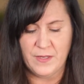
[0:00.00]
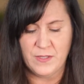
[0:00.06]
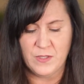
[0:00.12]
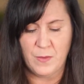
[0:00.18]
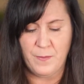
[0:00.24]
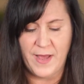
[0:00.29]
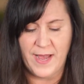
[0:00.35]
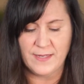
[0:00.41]

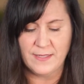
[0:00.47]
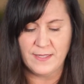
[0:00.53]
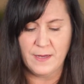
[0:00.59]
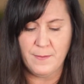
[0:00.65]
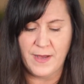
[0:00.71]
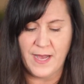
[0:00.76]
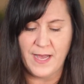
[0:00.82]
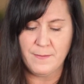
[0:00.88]
So
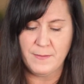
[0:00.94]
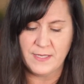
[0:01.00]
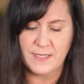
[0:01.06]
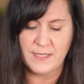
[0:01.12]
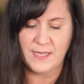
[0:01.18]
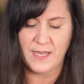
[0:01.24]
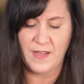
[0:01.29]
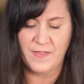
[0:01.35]
passing by
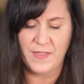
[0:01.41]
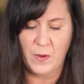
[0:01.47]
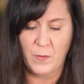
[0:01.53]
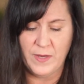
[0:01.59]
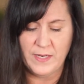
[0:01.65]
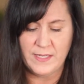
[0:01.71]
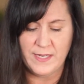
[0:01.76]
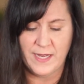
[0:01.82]
Mysia, they
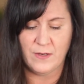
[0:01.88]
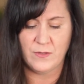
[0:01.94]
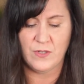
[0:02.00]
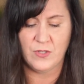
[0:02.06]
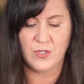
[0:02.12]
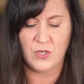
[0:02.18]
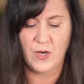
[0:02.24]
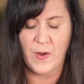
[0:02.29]
went down
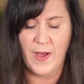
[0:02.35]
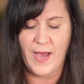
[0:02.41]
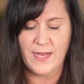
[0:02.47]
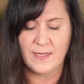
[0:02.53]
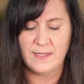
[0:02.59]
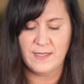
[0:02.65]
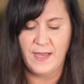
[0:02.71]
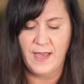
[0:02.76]
to
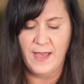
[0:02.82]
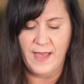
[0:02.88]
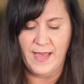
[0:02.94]
Troas,